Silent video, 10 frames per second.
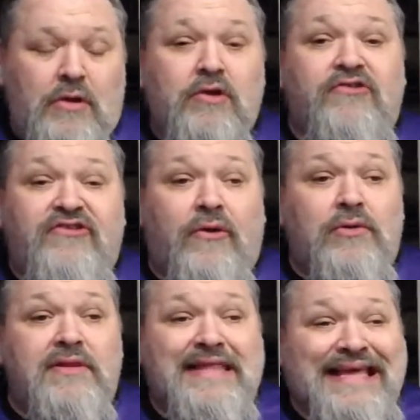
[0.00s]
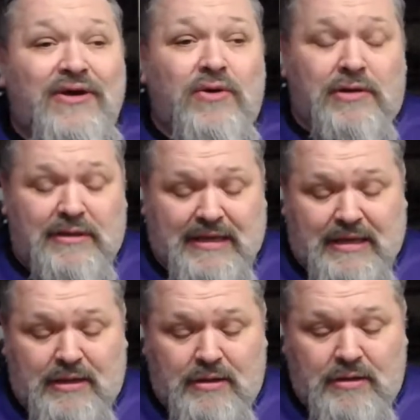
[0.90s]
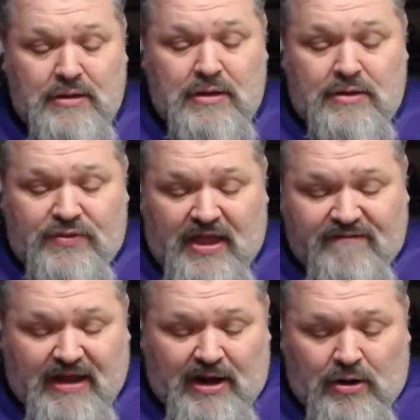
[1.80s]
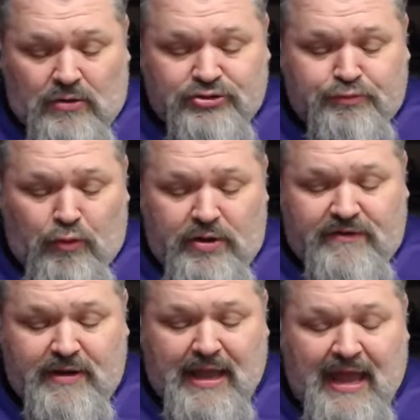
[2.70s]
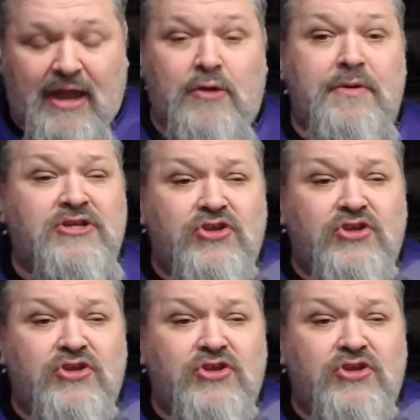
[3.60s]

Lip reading: So literally, they have arrows pointing at your piece.